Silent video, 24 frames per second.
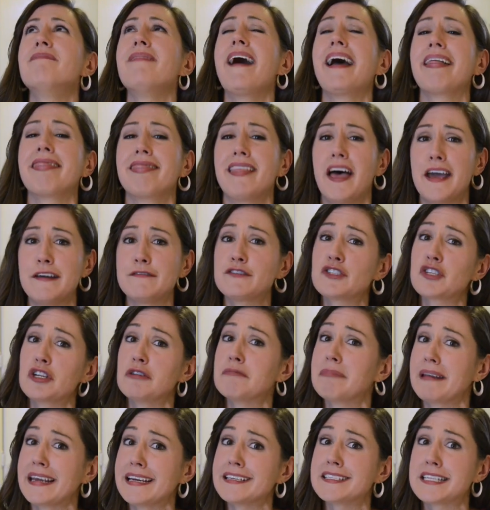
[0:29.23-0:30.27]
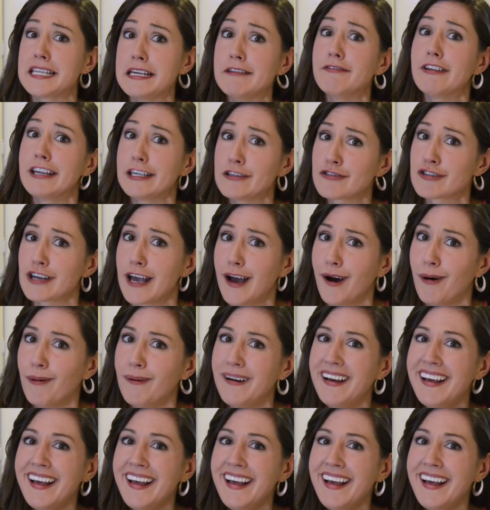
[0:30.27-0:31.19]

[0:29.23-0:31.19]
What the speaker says: my life should be a TV show.